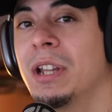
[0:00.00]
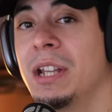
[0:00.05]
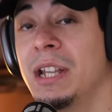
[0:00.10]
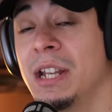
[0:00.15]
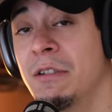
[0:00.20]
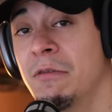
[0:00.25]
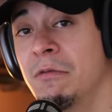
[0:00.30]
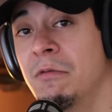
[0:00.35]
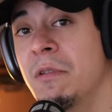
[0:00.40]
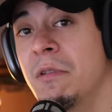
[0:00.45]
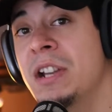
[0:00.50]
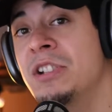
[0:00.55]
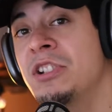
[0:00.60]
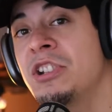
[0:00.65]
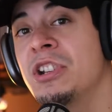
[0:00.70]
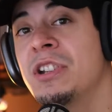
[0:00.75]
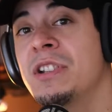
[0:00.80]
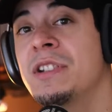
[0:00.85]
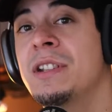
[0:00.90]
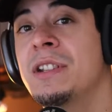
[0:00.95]
It
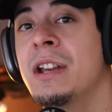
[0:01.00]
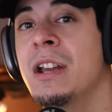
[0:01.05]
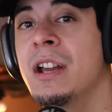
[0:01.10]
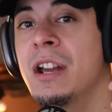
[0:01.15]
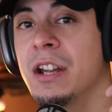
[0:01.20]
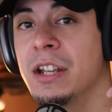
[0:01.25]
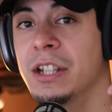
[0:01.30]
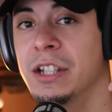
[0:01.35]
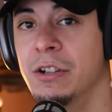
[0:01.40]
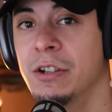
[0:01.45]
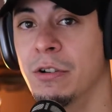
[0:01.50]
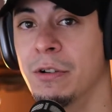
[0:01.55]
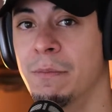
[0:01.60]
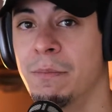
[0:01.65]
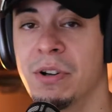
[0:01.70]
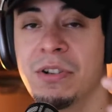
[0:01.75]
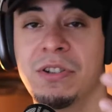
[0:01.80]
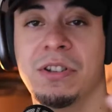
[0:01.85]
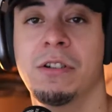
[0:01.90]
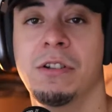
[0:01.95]
enriches your
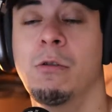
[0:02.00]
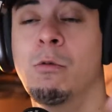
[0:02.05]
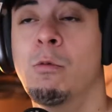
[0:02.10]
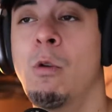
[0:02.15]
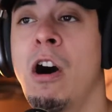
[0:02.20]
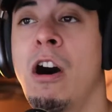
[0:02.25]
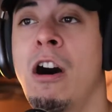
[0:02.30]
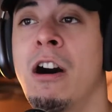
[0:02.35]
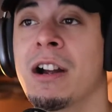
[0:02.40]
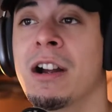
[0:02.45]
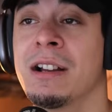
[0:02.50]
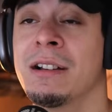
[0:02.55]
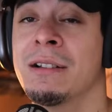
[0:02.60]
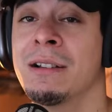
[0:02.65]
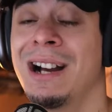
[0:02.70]
personal walk.